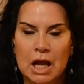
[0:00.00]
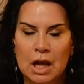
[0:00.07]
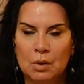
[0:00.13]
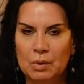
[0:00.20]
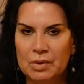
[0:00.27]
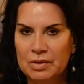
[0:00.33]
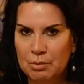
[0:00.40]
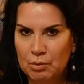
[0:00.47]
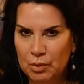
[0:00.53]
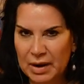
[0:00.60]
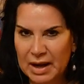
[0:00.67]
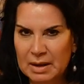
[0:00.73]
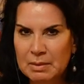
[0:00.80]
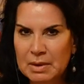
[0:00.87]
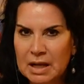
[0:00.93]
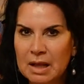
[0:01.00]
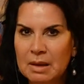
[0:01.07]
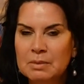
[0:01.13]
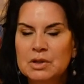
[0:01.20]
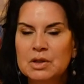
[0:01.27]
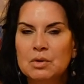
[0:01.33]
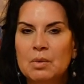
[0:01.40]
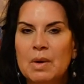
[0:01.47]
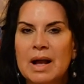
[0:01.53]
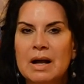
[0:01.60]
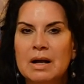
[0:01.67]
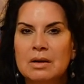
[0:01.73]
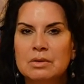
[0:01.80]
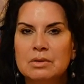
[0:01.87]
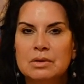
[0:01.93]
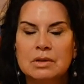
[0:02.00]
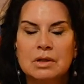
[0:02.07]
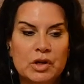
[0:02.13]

And when the brain becomes aroused,